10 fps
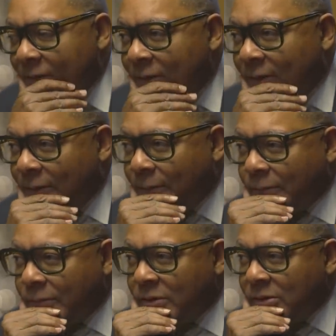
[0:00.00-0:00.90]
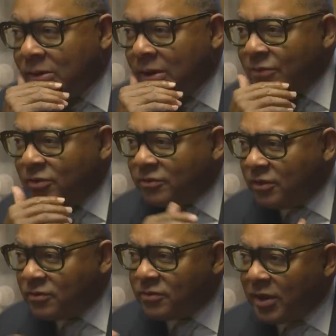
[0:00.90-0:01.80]
Um, and, and I just
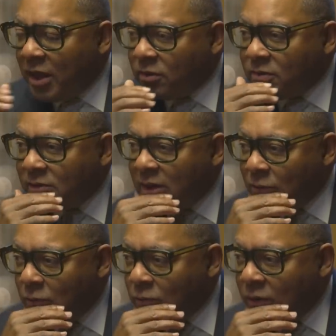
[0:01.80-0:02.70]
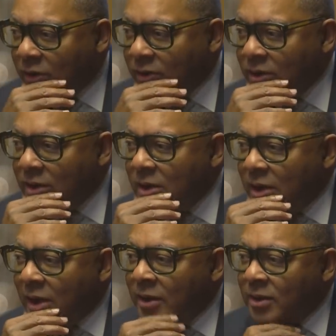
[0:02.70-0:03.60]
listened to that, to that whole record.
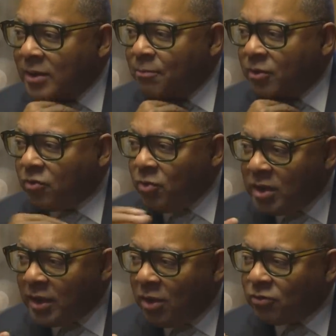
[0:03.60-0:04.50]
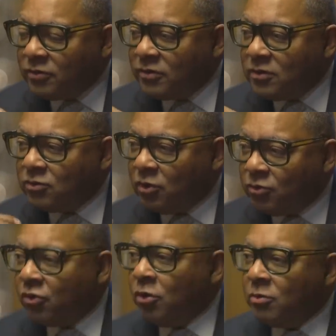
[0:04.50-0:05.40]
And in between that, I was listening to a
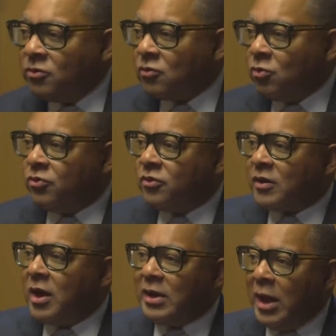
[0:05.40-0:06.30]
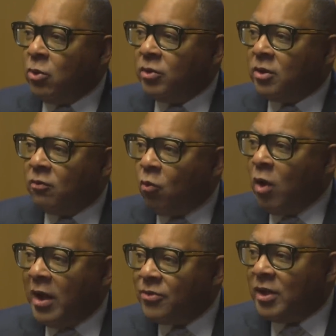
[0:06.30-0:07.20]
German soldier's accounting of
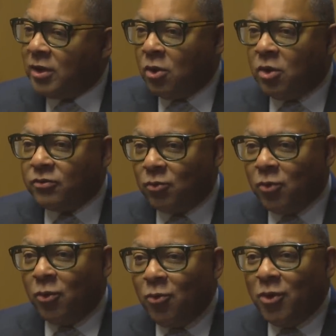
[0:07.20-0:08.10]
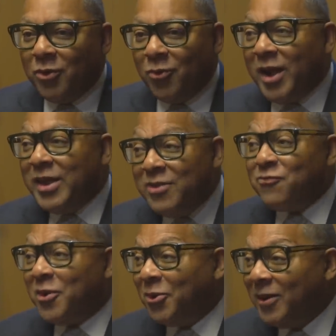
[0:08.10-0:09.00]
why they lost World War, why he
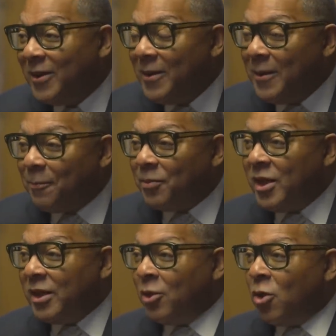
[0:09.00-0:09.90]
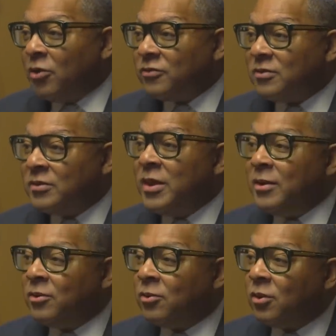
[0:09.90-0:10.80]
felt they lost
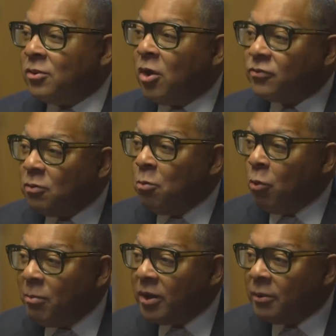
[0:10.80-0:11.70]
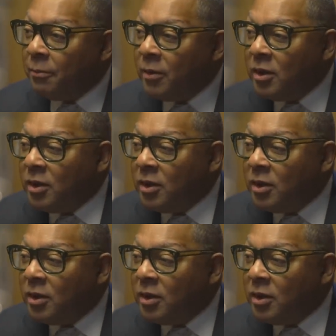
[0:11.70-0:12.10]
they lost the momentum